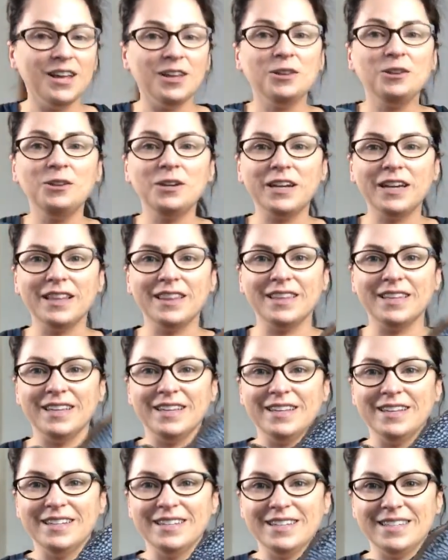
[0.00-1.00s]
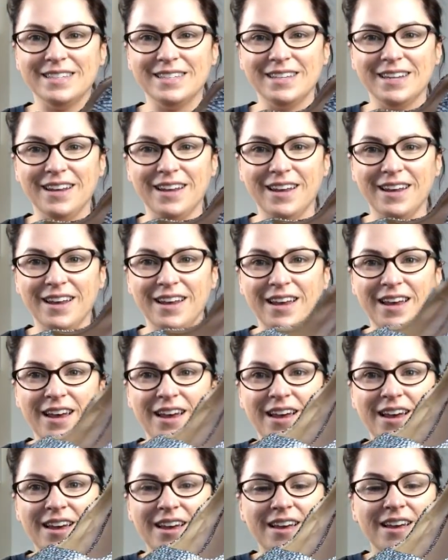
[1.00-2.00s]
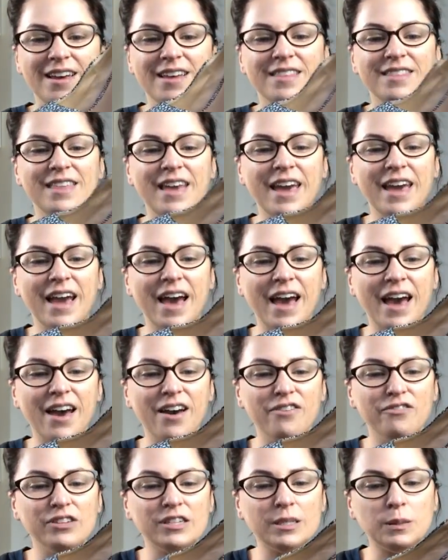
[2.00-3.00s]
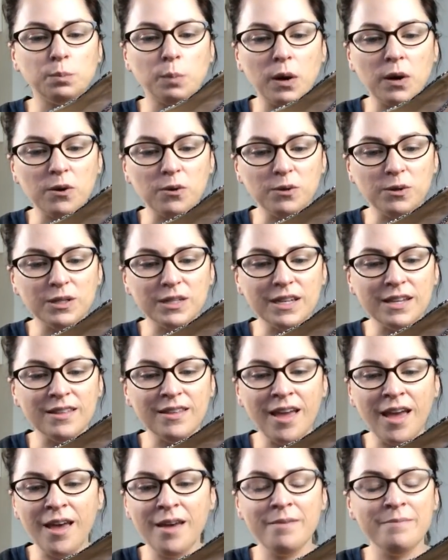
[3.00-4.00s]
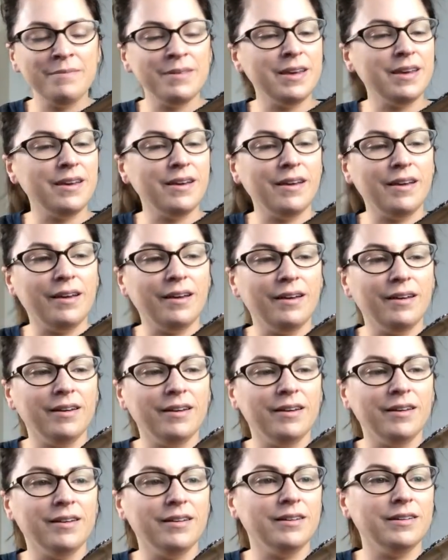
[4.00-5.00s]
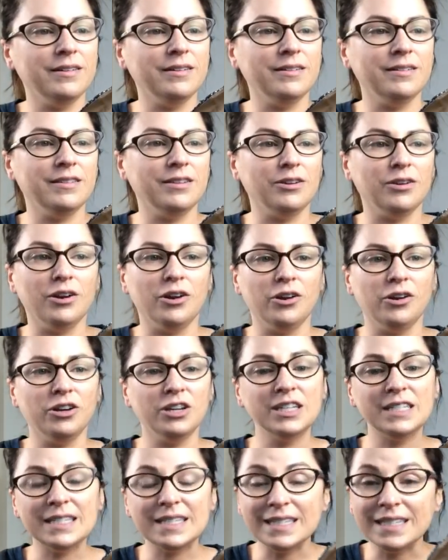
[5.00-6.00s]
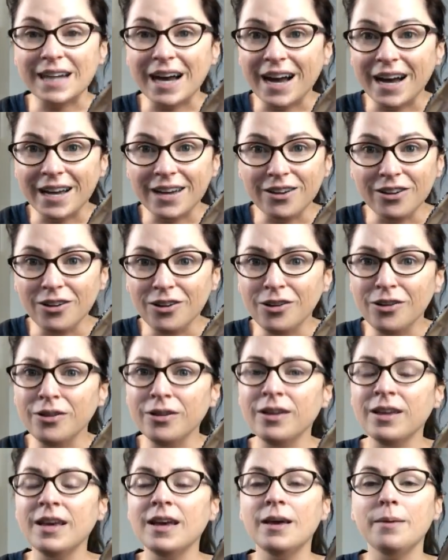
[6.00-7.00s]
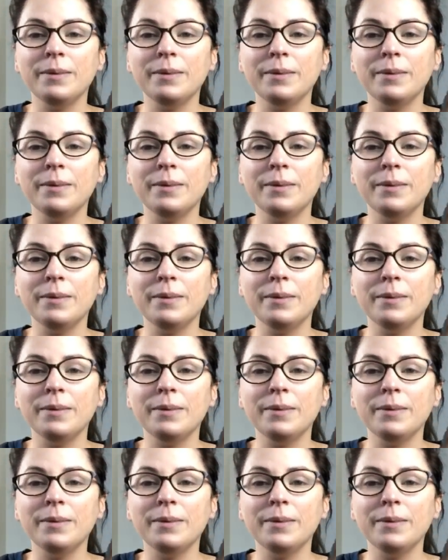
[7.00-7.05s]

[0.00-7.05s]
Look at these. They have sparkles in them. They're a good style.